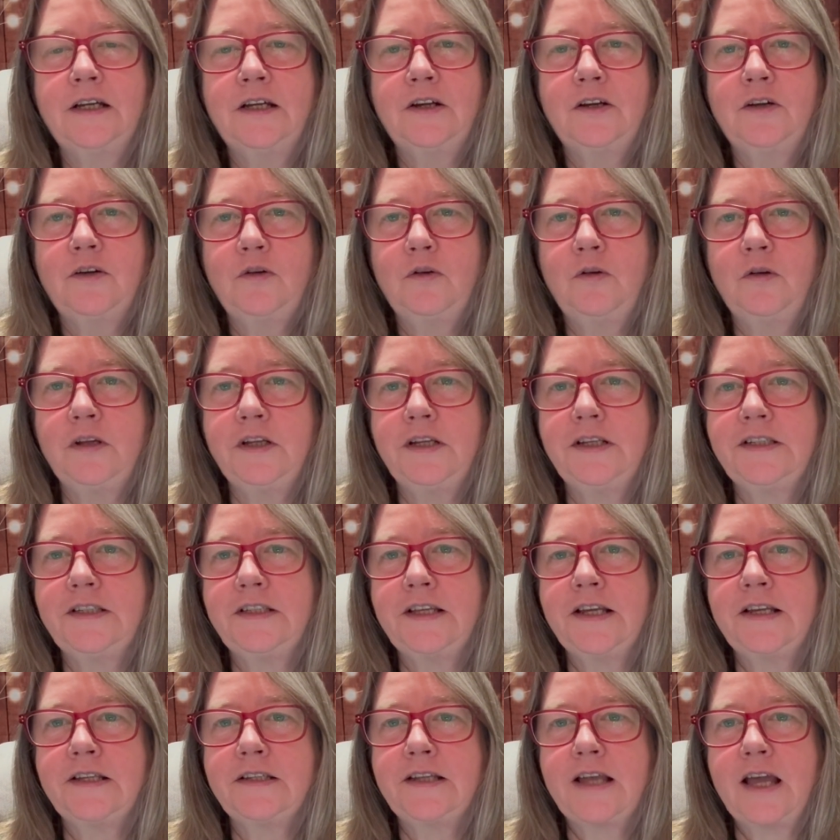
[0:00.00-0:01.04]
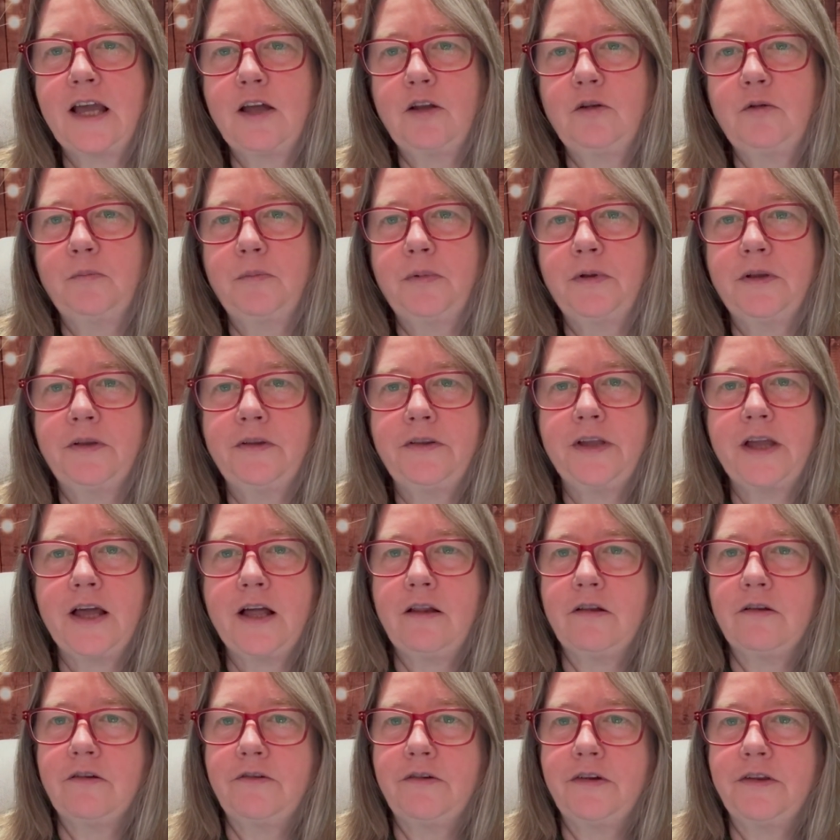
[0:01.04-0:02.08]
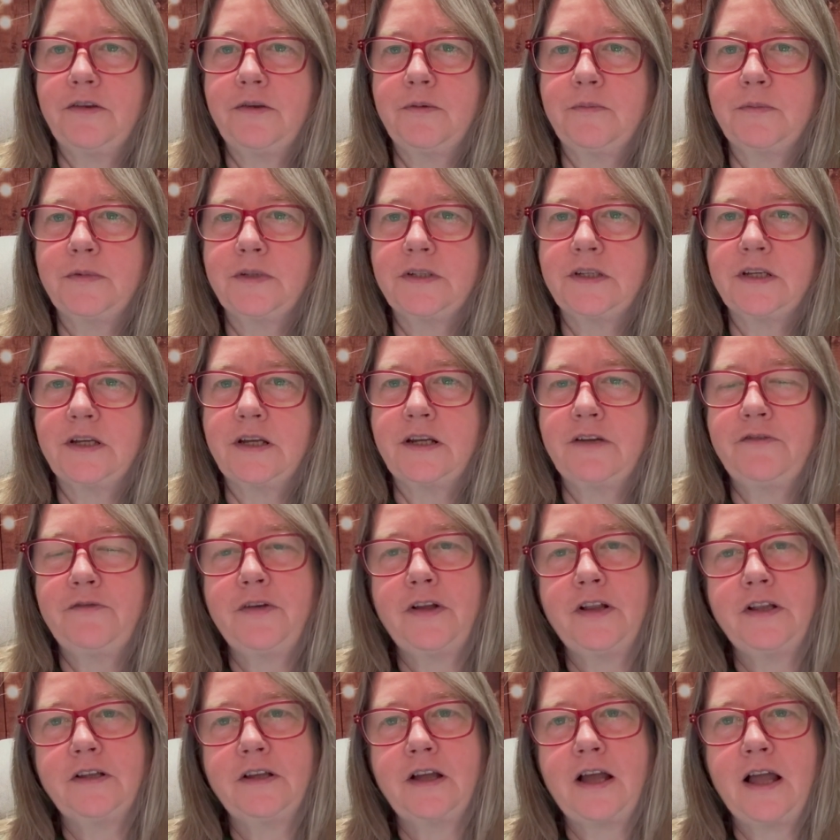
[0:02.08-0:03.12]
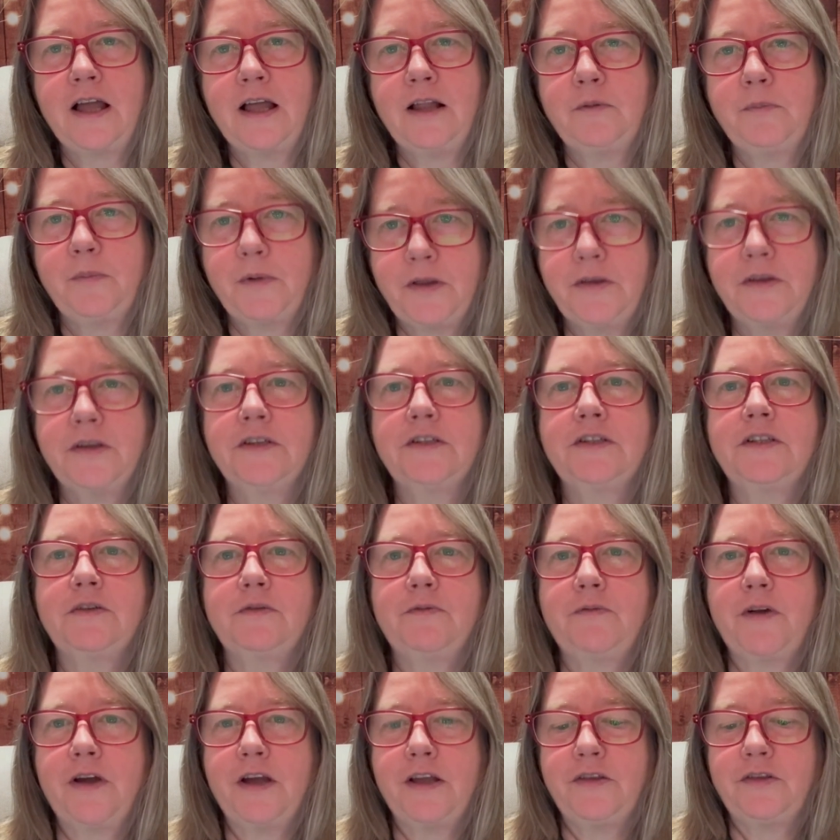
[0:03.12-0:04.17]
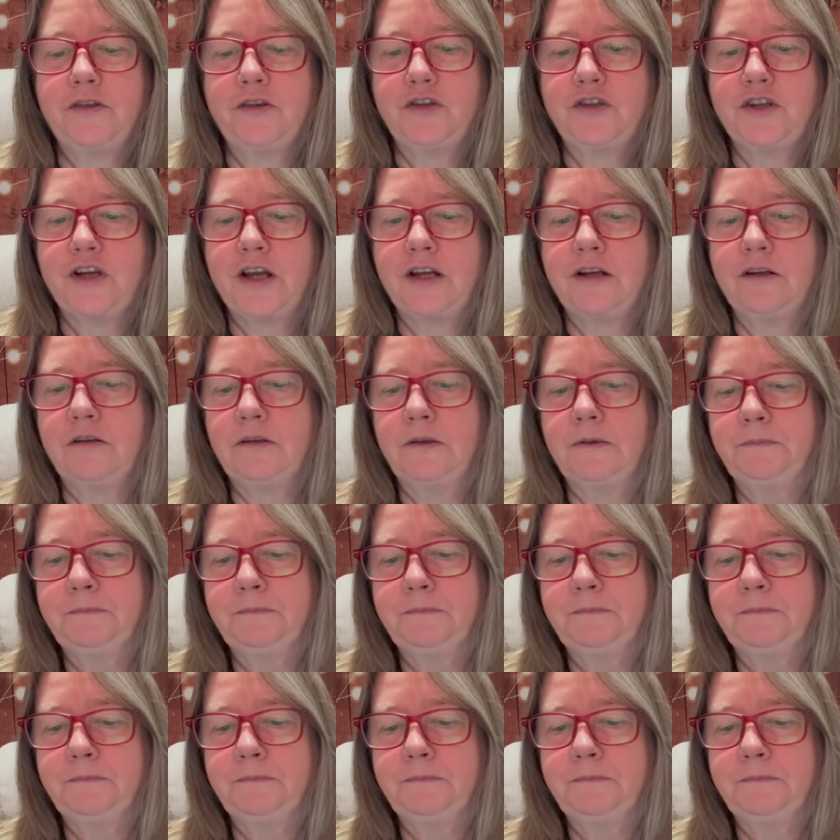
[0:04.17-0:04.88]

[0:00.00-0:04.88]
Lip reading: All these things help the algorithms and help others to find the channel.